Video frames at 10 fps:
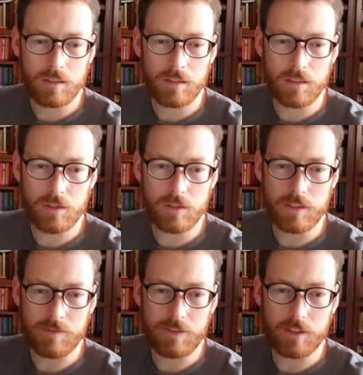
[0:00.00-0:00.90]
initialize
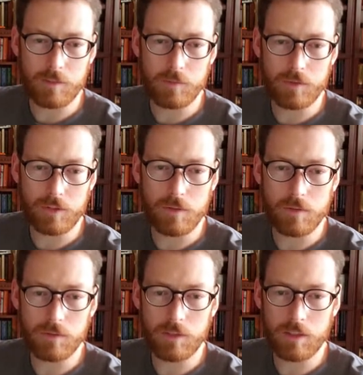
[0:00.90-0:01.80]
a variable to
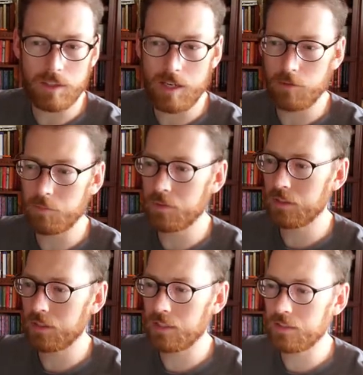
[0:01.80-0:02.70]
hold our output
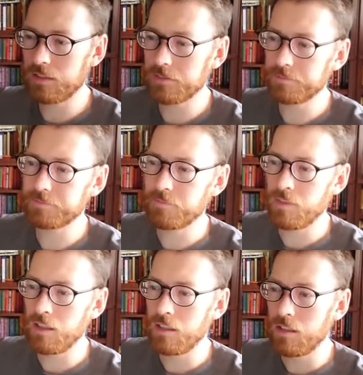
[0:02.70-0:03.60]
there.
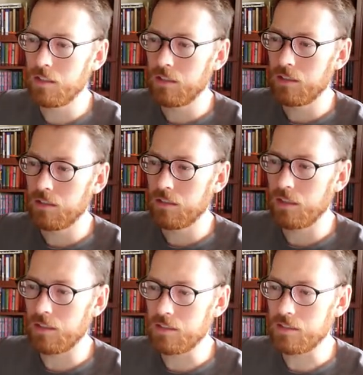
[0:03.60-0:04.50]

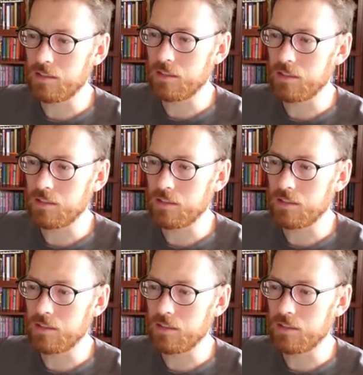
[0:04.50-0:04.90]
And since this is